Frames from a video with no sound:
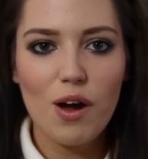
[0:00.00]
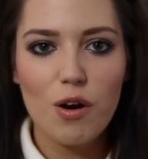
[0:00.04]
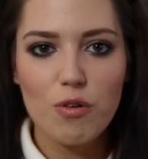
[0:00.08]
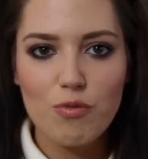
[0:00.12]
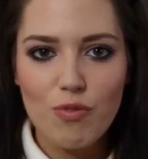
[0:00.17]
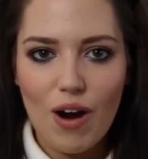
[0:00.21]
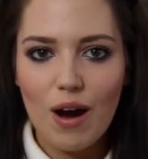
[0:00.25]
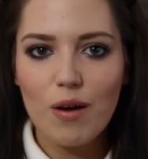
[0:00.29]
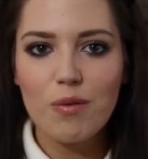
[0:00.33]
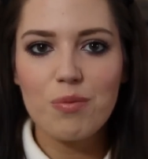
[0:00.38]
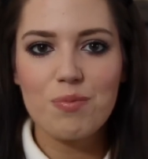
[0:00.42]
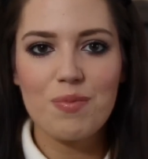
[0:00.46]

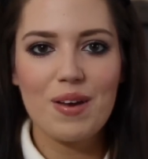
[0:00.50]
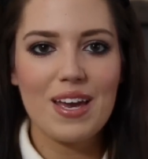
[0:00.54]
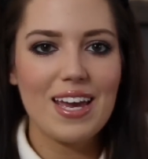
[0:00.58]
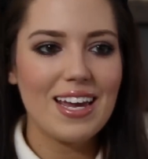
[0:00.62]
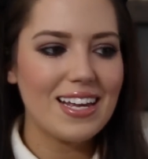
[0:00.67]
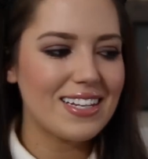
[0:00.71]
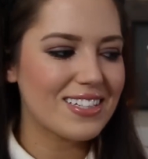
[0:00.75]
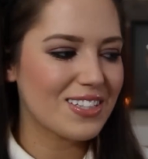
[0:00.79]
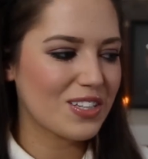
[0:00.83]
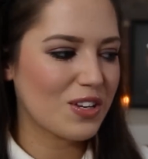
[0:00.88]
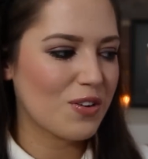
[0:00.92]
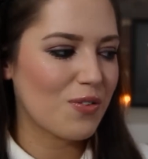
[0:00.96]
around
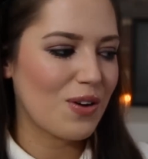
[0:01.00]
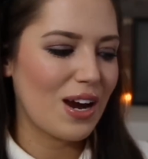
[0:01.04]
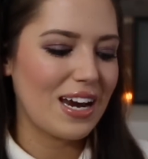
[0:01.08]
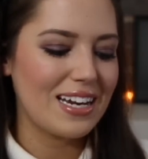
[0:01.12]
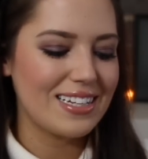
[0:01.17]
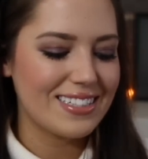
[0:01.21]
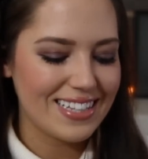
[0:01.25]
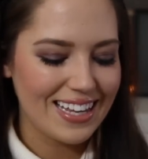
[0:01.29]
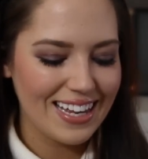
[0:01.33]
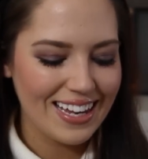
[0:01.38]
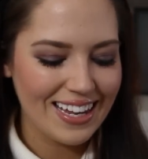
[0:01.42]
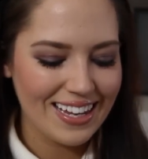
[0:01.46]
me, it's
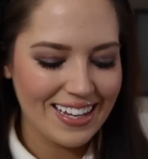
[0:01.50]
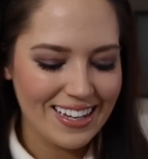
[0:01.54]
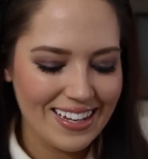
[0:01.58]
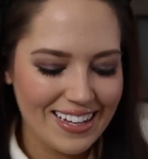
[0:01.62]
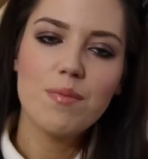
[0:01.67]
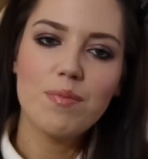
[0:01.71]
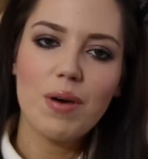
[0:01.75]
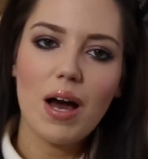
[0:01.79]
crazy.